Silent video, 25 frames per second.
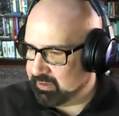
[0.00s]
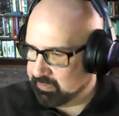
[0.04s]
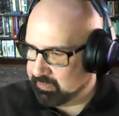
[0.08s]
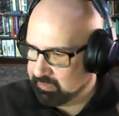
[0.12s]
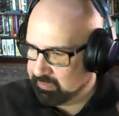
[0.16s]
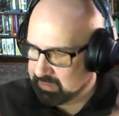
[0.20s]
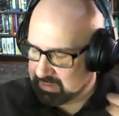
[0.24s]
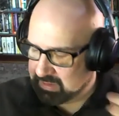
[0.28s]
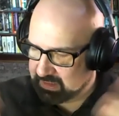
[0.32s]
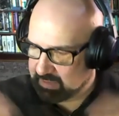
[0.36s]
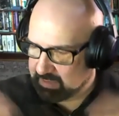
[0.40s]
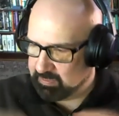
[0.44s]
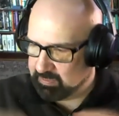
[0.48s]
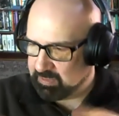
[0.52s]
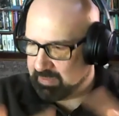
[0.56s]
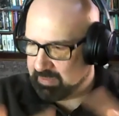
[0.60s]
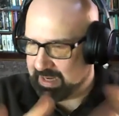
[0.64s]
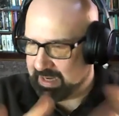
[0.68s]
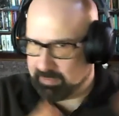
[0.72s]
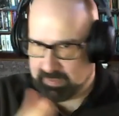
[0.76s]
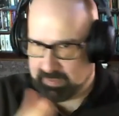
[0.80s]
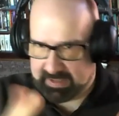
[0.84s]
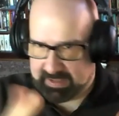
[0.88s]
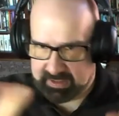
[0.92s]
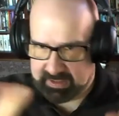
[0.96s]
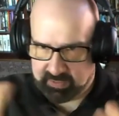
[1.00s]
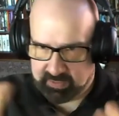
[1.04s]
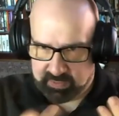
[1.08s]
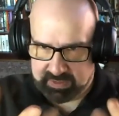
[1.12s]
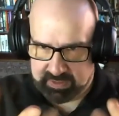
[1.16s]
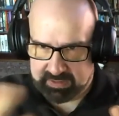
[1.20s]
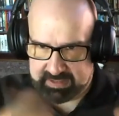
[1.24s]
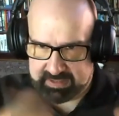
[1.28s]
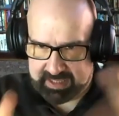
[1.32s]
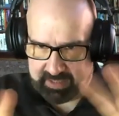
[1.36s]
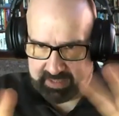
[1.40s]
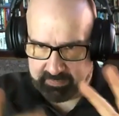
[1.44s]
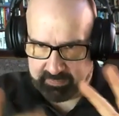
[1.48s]
the system's mapping it in
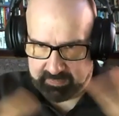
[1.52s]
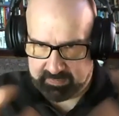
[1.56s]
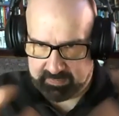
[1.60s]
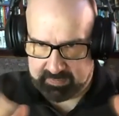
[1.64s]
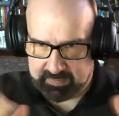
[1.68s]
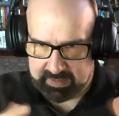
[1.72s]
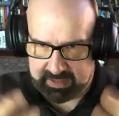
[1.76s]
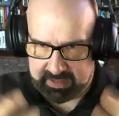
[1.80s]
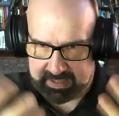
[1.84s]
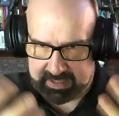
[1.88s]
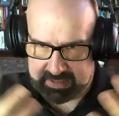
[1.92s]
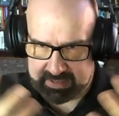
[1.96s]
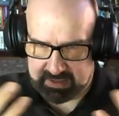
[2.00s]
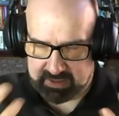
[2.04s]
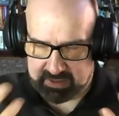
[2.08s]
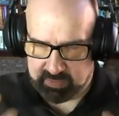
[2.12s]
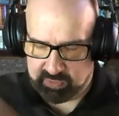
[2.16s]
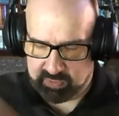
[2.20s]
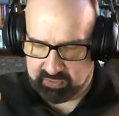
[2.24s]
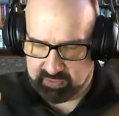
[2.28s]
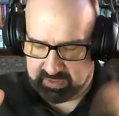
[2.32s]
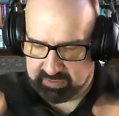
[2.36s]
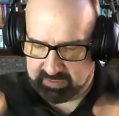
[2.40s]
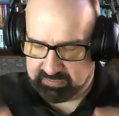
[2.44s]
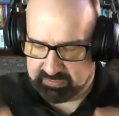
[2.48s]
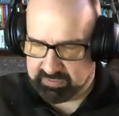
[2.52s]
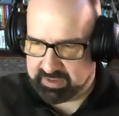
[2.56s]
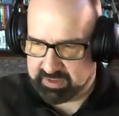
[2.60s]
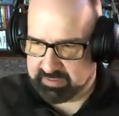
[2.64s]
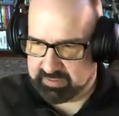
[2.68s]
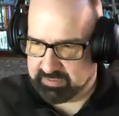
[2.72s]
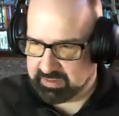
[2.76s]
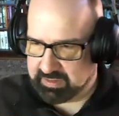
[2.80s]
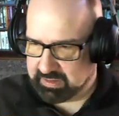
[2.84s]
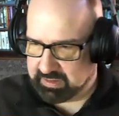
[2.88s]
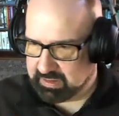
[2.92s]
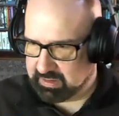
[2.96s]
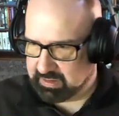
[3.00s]
real time as it's moving in front
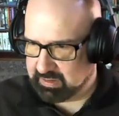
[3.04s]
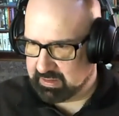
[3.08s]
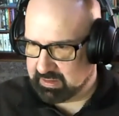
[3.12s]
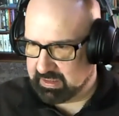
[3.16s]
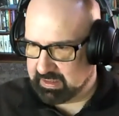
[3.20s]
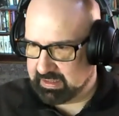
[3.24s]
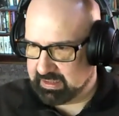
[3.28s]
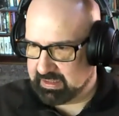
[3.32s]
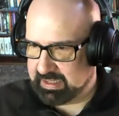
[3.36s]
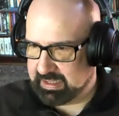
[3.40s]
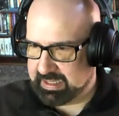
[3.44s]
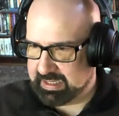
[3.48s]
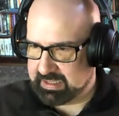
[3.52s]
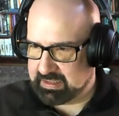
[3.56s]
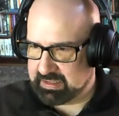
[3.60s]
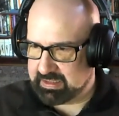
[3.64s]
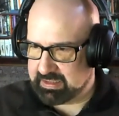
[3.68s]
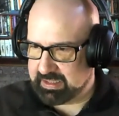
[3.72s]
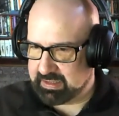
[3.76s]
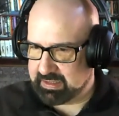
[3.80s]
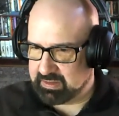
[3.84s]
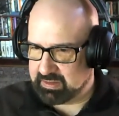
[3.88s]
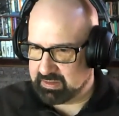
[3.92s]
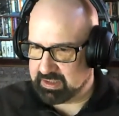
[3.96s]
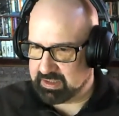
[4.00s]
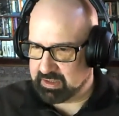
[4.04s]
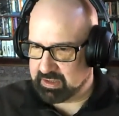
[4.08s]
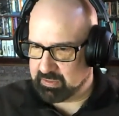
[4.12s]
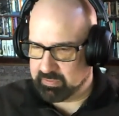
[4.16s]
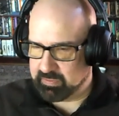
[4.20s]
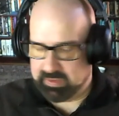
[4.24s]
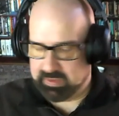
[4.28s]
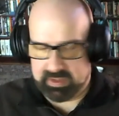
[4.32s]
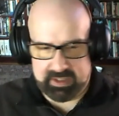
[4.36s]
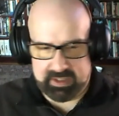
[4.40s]
of the headset. So